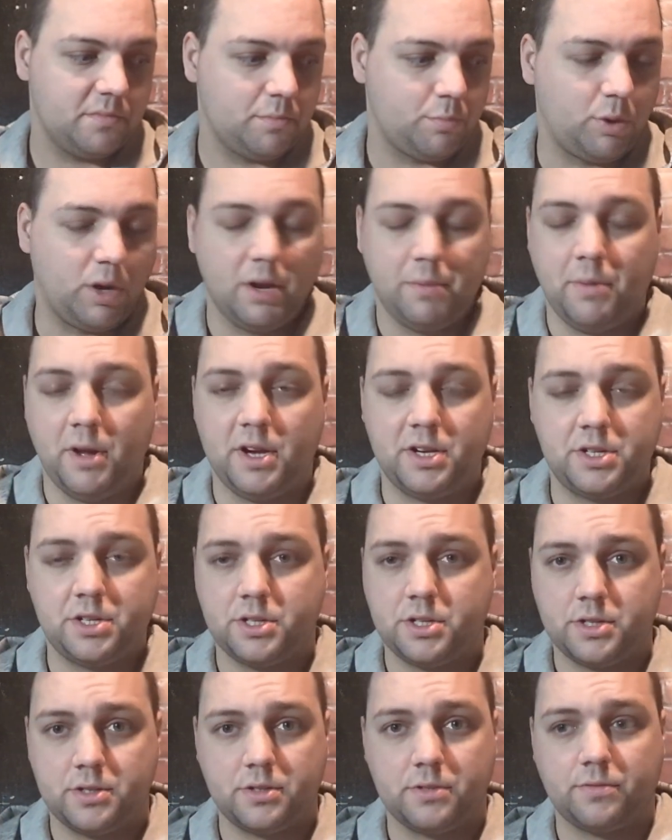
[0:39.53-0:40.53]
Pretty
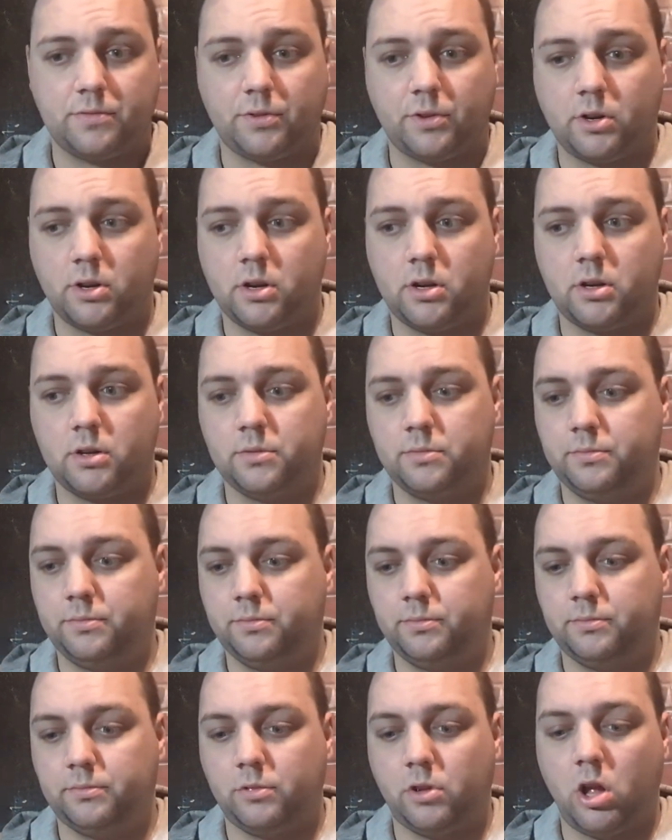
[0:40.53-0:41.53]
much for
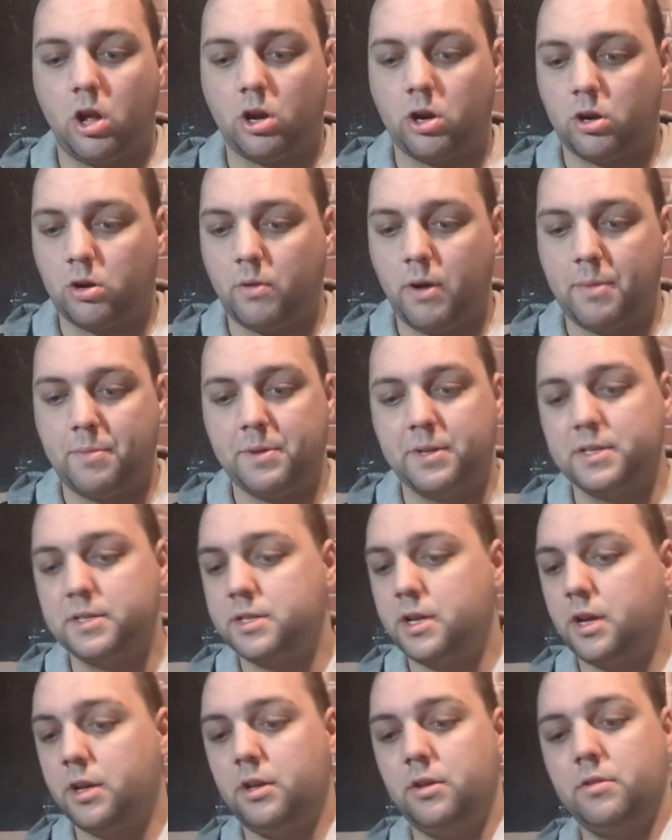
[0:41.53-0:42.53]
longer
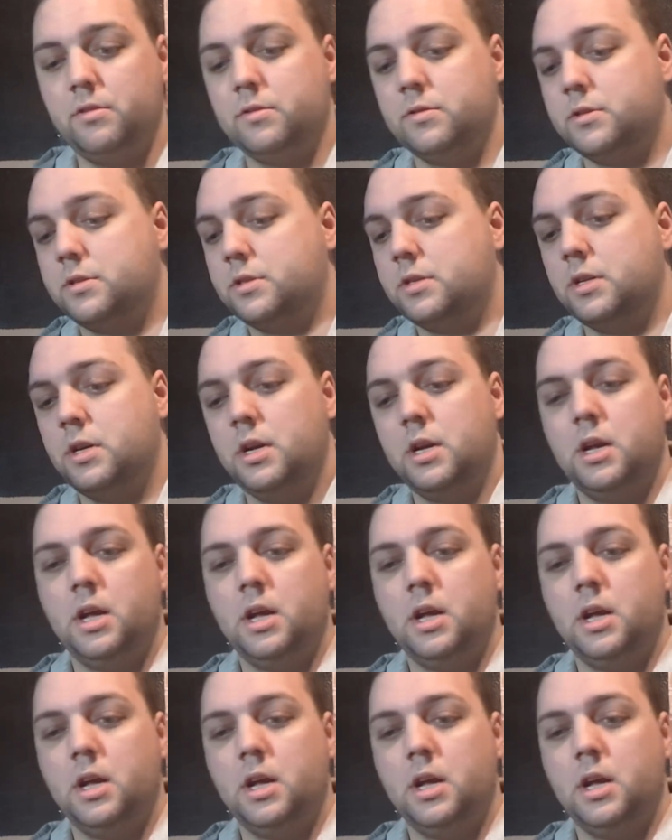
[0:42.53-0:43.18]
weapons, I'll use